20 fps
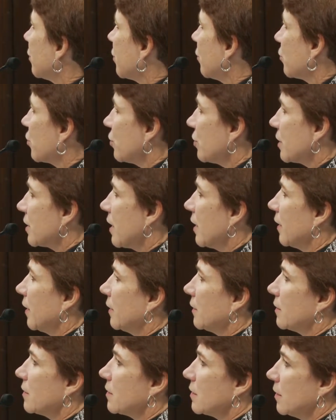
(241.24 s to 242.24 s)
Social
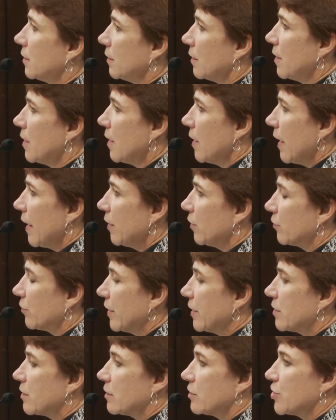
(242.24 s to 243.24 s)
science and
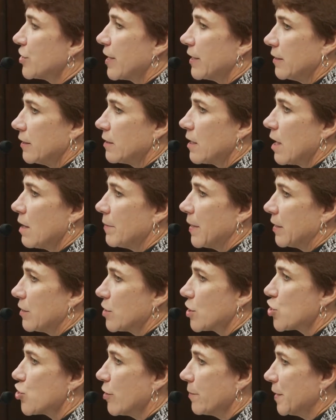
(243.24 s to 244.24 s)
research that had come out of
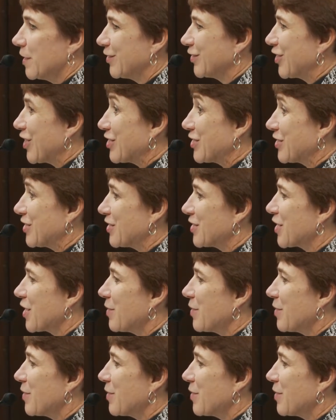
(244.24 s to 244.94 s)
the Criminal Justice